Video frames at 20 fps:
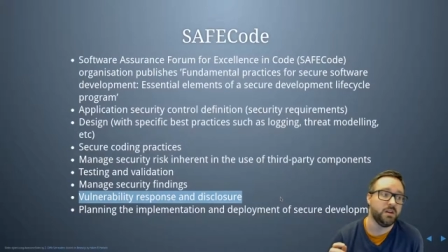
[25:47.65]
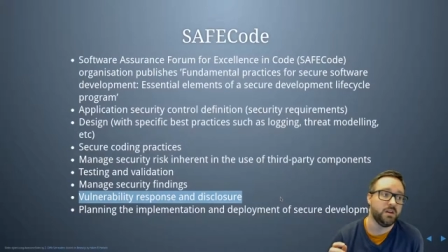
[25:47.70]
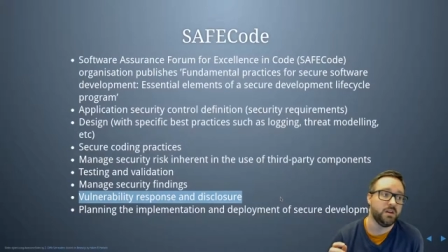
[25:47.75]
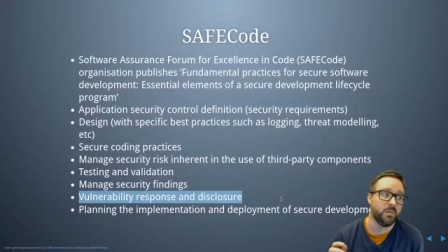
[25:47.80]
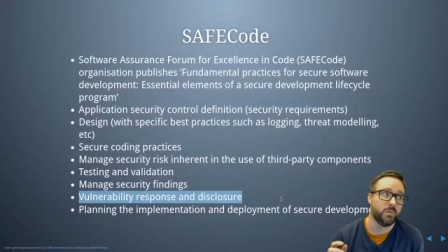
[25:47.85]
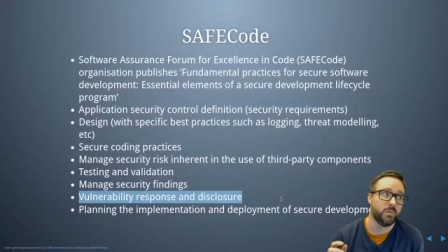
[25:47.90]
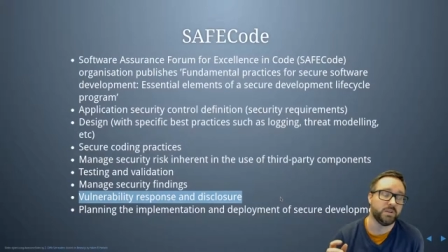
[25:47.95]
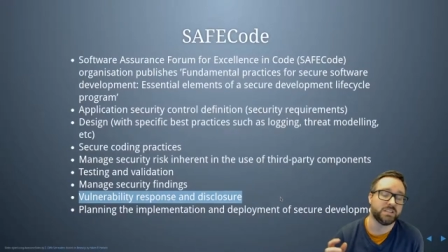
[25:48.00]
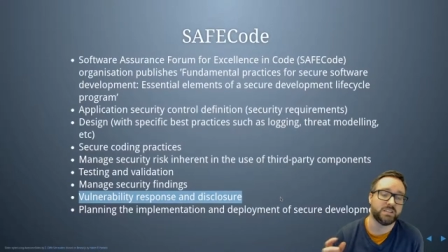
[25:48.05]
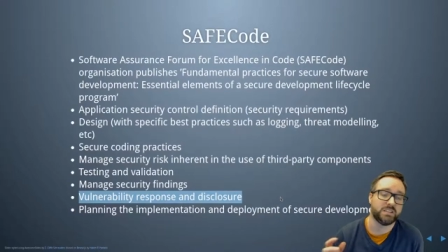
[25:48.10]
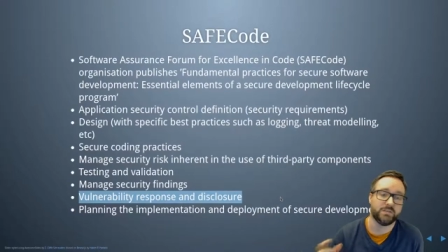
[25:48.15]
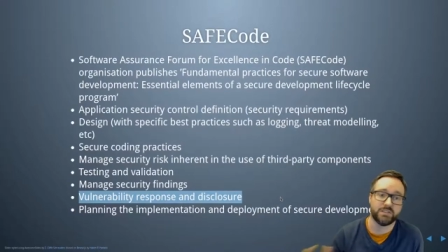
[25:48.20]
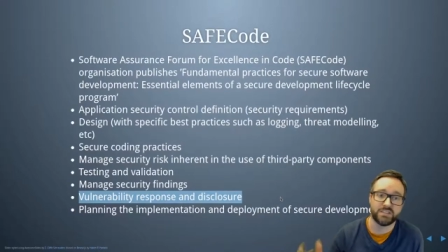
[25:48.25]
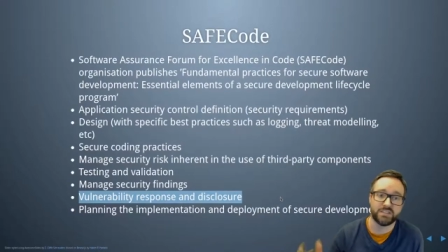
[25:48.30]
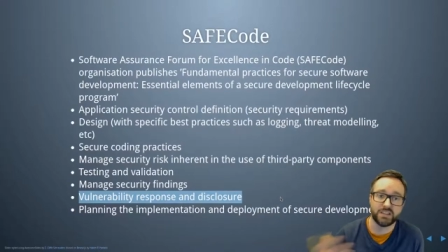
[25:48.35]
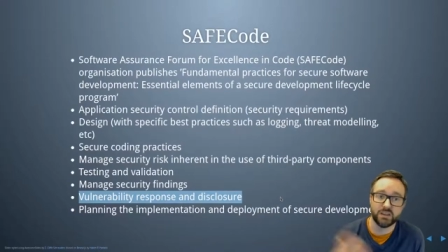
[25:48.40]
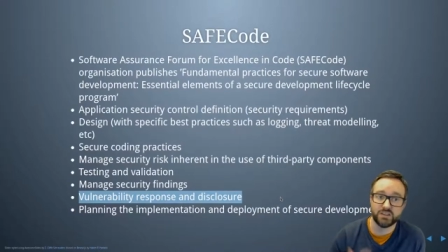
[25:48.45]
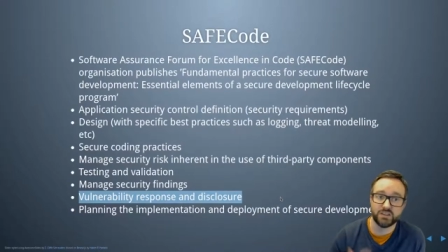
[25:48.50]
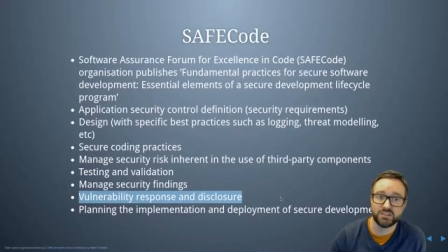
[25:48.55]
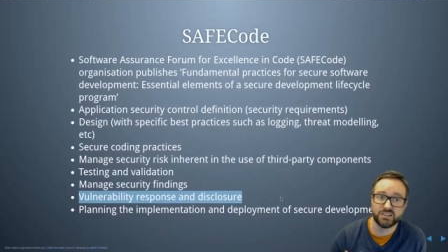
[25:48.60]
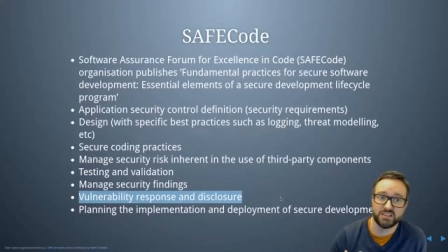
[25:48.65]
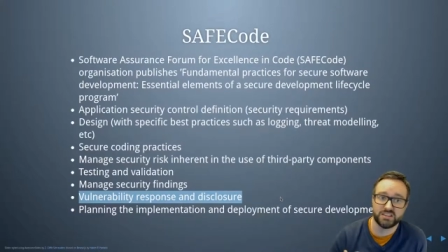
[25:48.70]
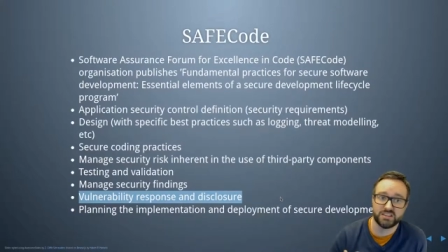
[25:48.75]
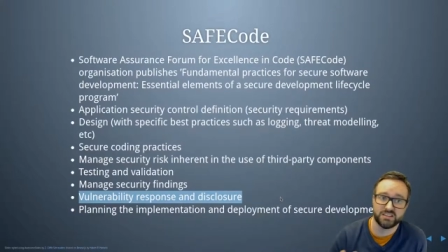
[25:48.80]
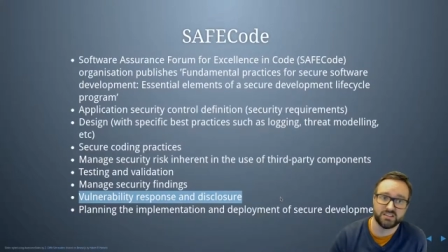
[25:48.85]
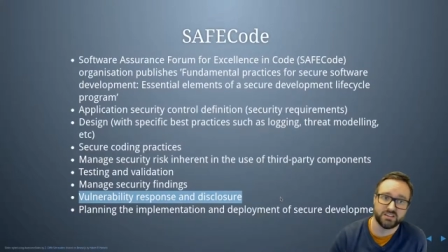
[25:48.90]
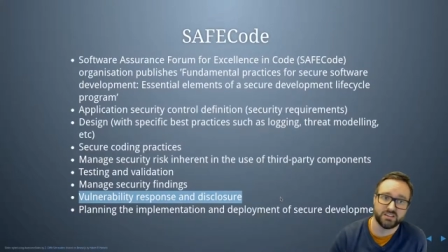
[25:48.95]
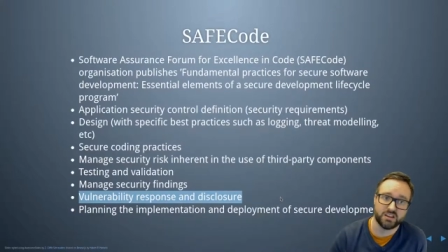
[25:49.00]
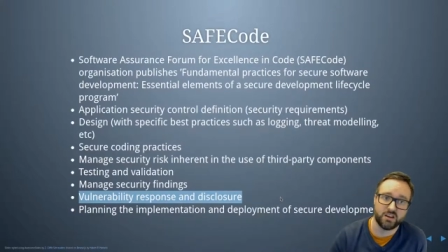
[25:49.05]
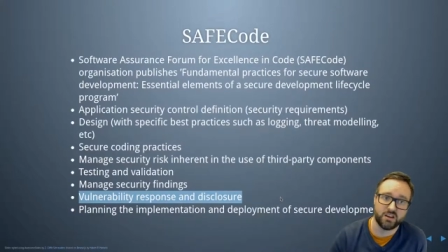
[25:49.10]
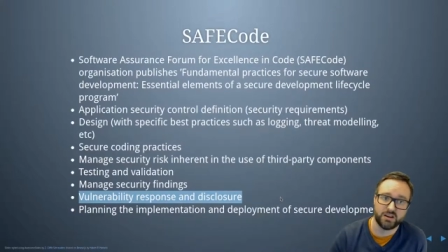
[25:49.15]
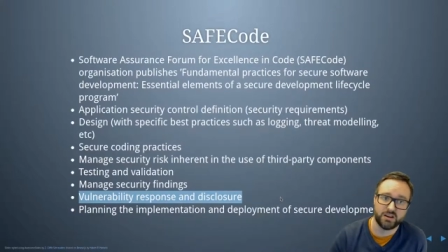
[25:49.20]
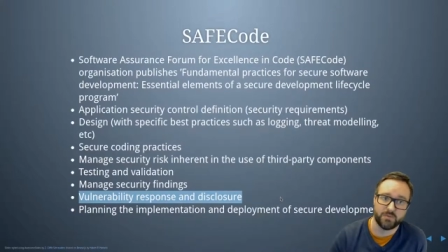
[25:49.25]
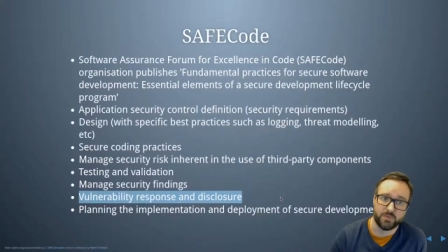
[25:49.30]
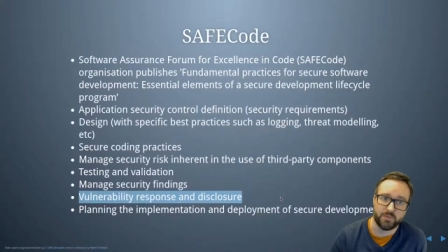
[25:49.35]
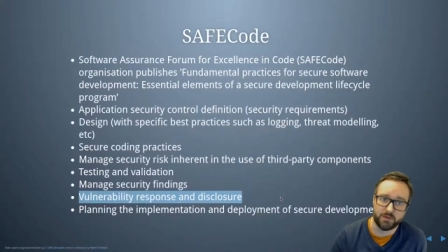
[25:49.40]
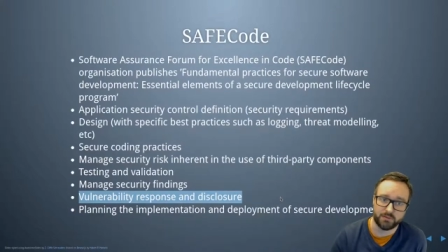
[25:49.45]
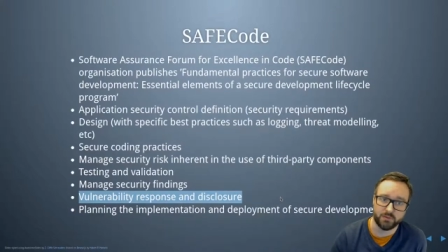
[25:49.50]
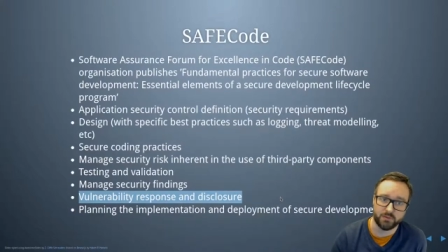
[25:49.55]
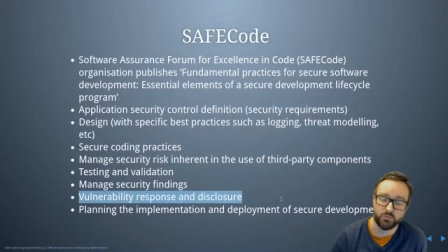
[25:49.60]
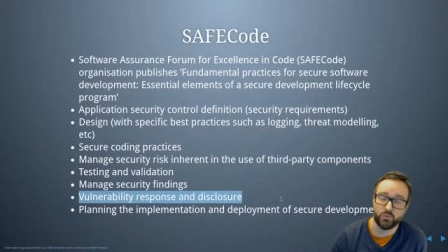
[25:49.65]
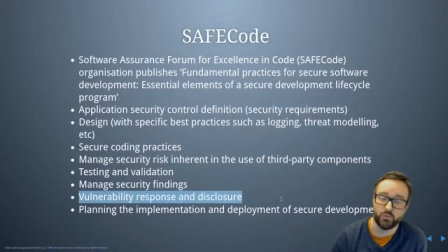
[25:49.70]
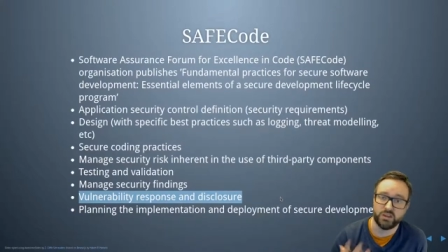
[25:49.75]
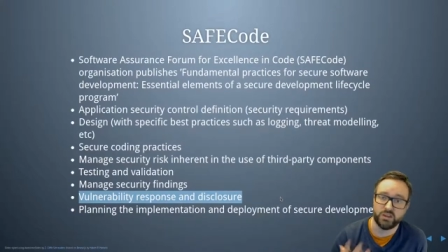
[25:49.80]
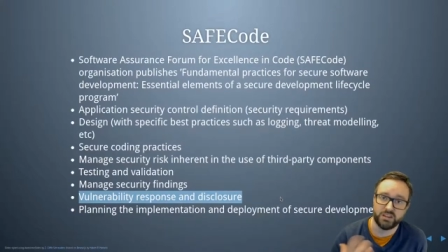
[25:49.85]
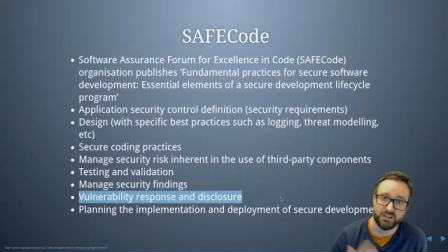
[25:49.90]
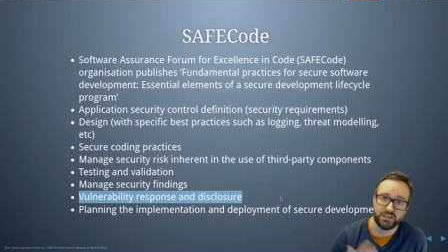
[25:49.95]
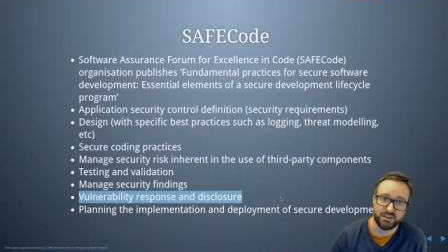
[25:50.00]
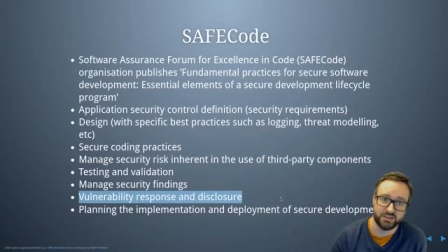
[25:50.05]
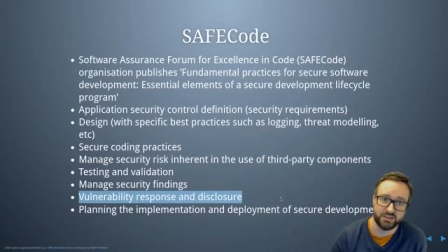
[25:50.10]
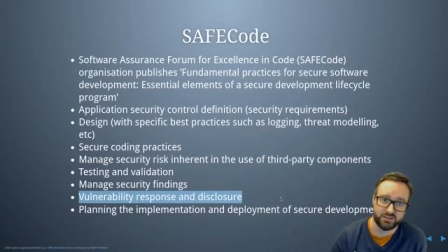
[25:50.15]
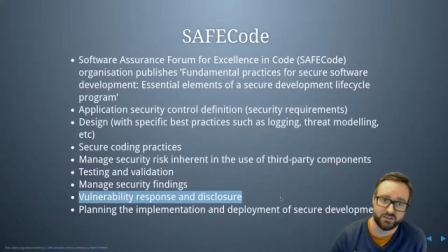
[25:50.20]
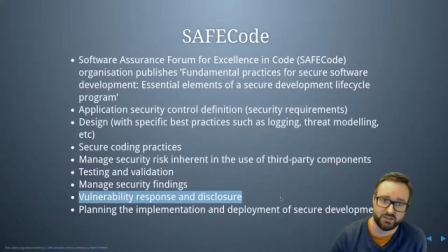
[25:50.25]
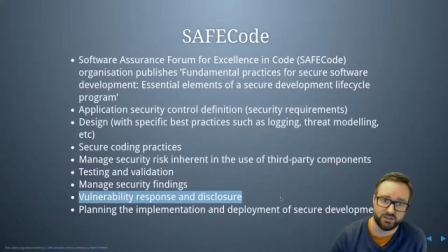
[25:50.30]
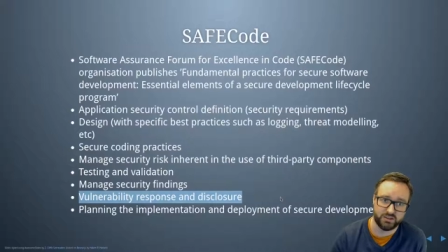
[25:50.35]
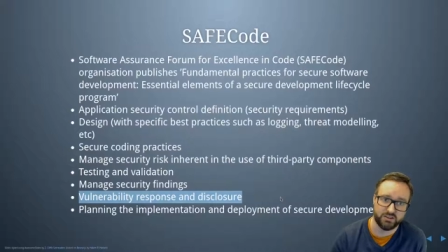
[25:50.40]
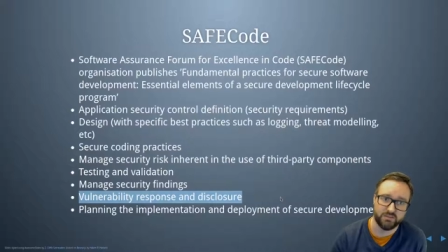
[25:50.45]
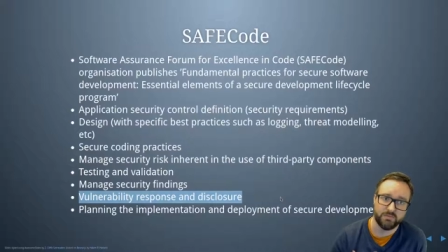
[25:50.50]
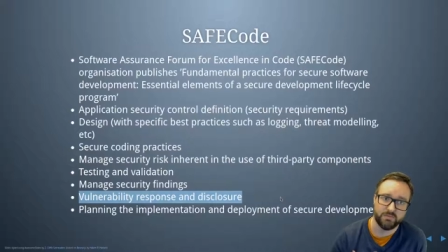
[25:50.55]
when someone tells you there's a security problem, what are you going to do?